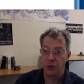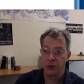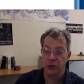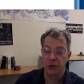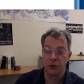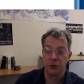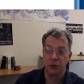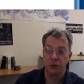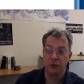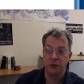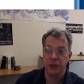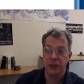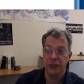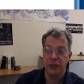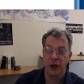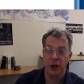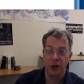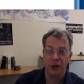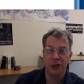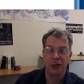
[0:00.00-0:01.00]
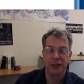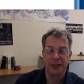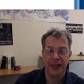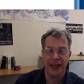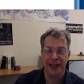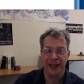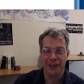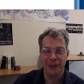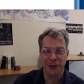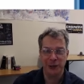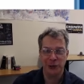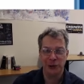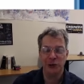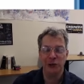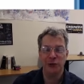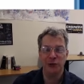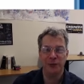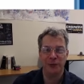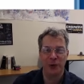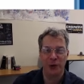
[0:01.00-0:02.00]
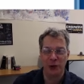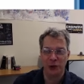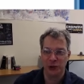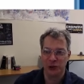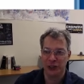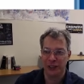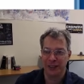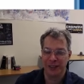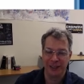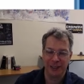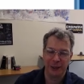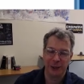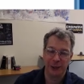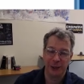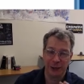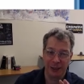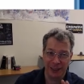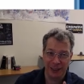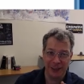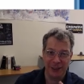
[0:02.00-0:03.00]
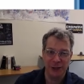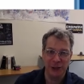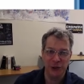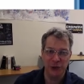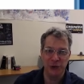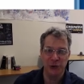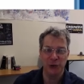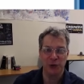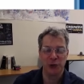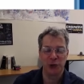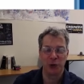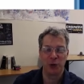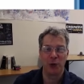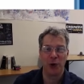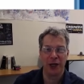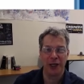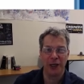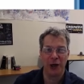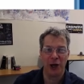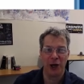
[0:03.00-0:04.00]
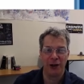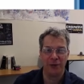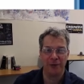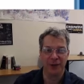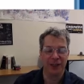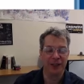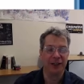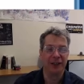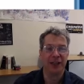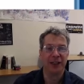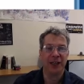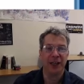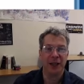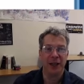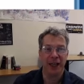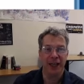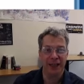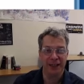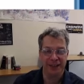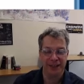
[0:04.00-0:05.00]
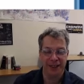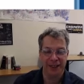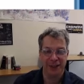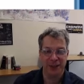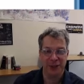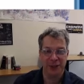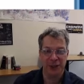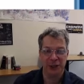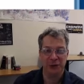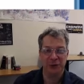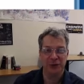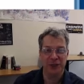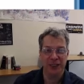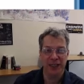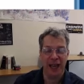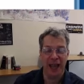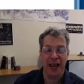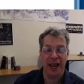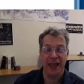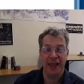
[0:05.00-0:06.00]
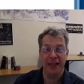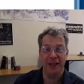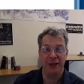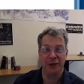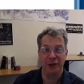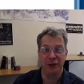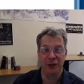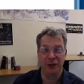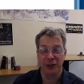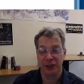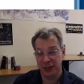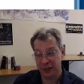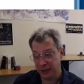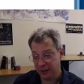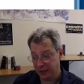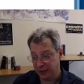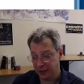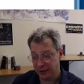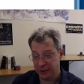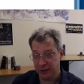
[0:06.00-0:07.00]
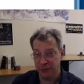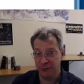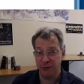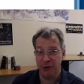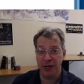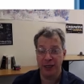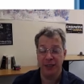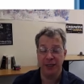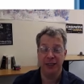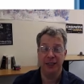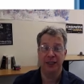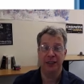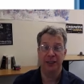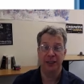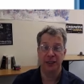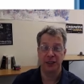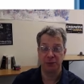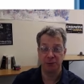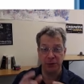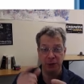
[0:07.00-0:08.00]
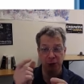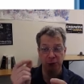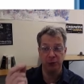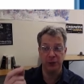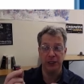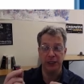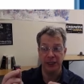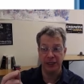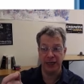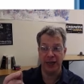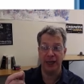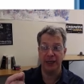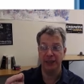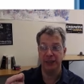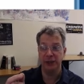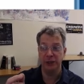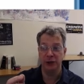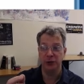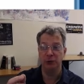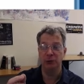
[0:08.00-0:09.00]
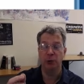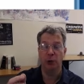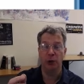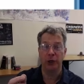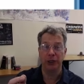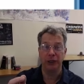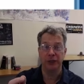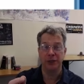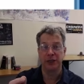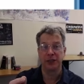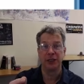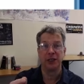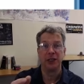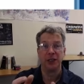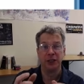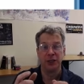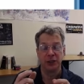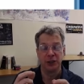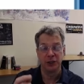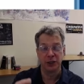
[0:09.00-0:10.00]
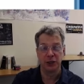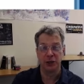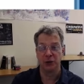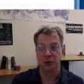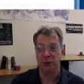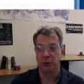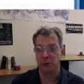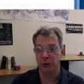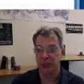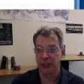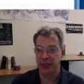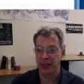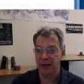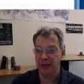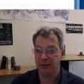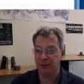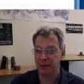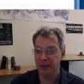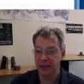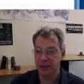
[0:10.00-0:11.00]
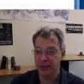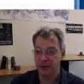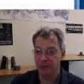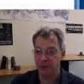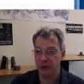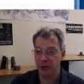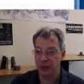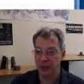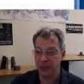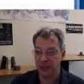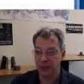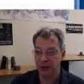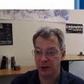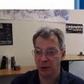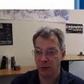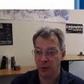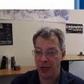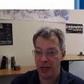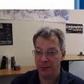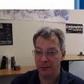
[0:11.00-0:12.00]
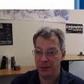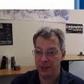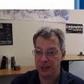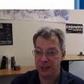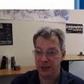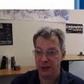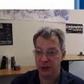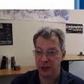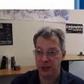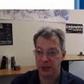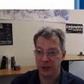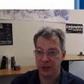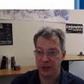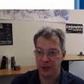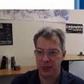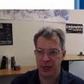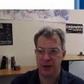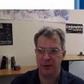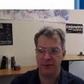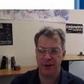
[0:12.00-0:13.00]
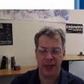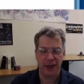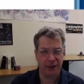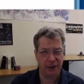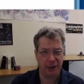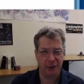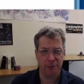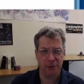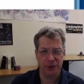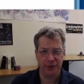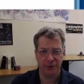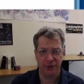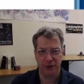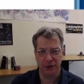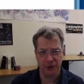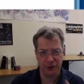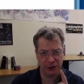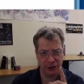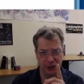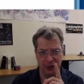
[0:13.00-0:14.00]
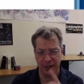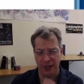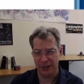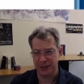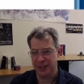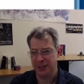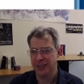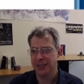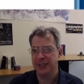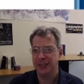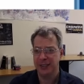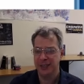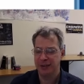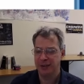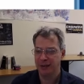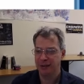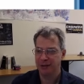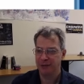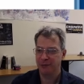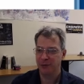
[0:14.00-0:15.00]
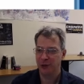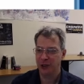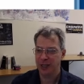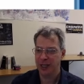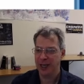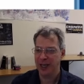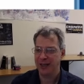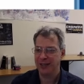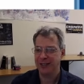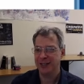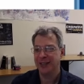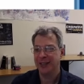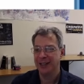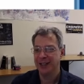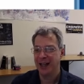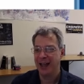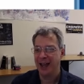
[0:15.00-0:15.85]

So the arctan2 function here gets used quite often. It tells you the angle in radians between any two points. So we take the difference in the y positions and that comes first and that's an easy thing to forget